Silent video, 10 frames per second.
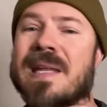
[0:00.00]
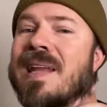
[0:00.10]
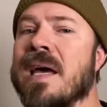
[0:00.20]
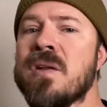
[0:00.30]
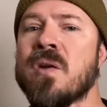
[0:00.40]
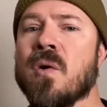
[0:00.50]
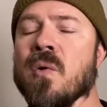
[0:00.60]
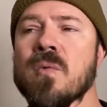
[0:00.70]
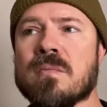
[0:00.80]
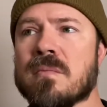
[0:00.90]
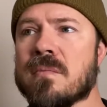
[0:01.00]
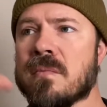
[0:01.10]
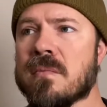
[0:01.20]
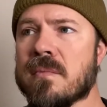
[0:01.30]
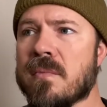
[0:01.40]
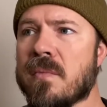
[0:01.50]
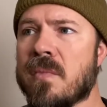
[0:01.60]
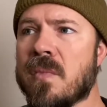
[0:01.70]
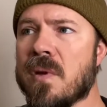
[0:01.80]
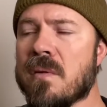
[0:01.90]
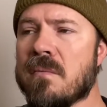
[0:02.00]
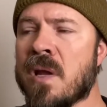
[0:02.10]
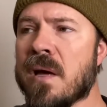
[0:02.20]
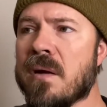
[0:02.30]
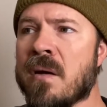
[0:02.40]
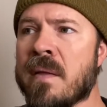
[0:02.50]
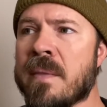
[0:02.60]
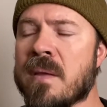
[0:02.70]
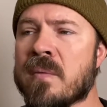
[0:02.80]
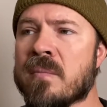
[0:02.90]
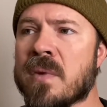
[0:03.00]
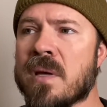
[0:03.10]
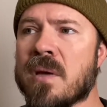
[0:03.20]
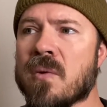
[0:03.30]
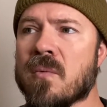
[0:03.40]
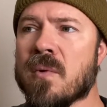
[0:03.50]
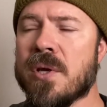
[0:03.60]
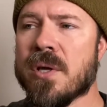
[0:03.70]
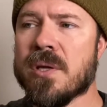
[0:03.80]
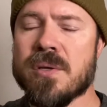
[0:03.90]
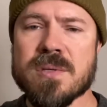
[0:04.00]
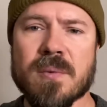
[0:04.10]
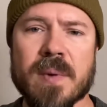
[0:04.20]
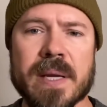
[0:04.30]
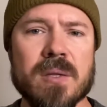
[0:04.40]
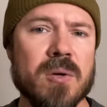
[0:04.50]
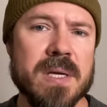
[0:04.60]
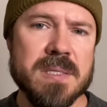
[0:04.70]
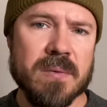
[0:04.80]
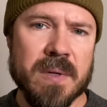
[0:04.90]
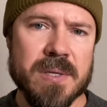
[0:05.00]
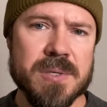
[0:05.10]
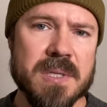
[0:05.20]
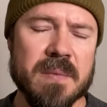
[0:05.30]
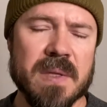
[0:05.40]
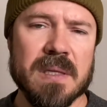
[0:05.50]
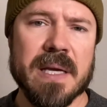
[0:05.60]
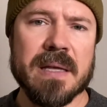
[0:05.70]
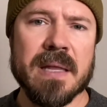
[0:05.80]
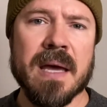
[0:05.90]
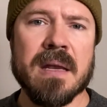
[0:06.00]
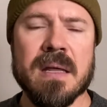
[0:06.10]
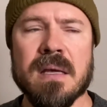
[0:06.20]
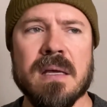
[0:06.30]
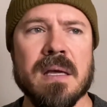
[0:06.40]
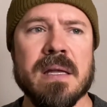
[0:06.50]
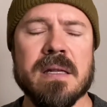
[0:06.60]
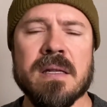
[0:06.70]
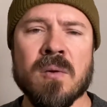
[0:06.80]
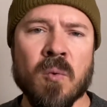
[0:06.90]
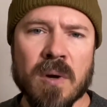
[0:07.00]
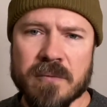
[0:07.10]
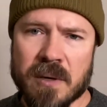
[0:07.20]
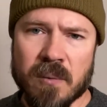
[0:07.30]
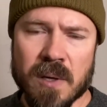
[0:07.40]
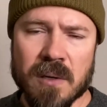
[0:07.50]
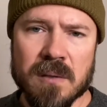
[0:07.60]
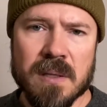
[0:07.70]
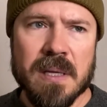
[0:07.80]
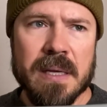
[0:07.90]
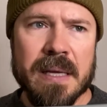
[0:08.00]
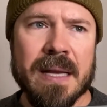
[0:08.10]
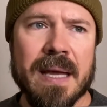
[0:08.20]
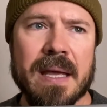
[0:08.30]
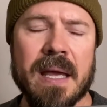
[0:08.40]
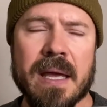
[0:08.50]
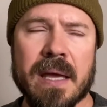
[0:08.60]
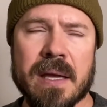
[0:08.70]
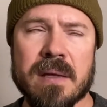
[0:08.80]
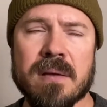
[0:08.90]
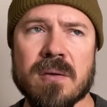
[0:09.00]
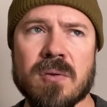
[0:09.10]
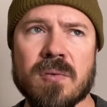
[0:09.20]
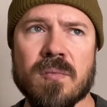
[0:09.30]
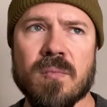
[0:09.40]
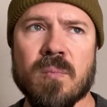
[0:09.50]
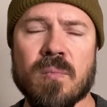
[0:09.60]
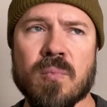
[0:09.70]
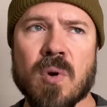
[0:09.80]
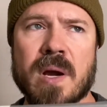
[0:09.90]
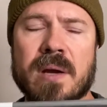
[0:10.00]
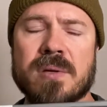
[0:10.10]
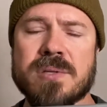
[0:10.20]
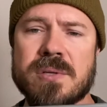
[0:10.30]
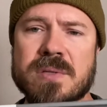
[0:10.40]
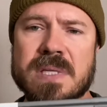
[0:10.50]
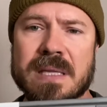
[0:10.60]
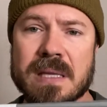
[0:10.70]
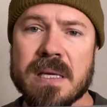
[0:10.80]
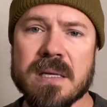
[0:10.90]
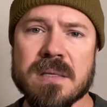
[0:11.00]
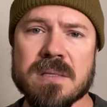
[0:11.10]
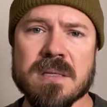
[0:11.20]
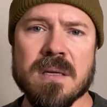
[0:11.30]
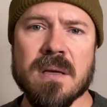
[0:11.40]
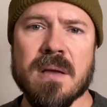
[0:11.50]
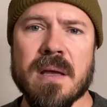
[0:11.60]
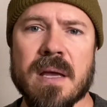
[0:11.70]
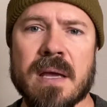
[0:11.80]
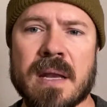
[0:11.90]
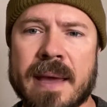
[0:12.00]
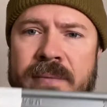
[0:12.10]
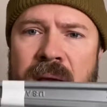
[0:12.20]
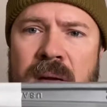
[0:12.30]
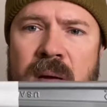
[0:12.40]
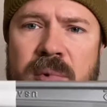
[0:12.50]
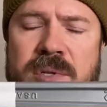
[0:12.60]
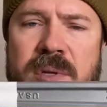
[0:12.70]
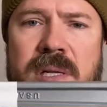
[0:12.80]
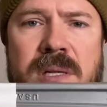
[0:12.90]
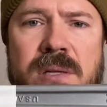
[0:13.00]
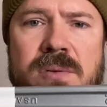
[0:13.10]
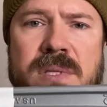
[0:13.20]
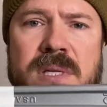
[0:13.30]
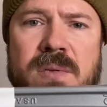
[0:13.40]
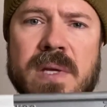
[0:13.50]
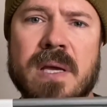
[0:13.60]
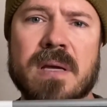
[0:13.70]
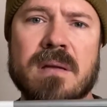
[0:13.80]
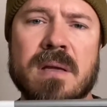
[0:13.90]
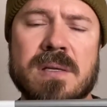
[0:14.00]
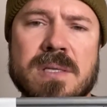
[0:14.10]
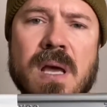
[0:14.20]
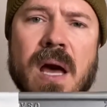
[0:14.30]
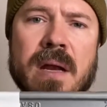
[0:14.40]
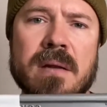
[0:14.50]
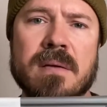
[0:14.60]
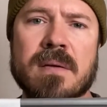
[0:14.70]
had no nut on them, where you could use a regular crescent wrench or something like that. And it didn't work very well. And I had, prior to using these, and I haven't had an opportunity to use this one yet. I just got it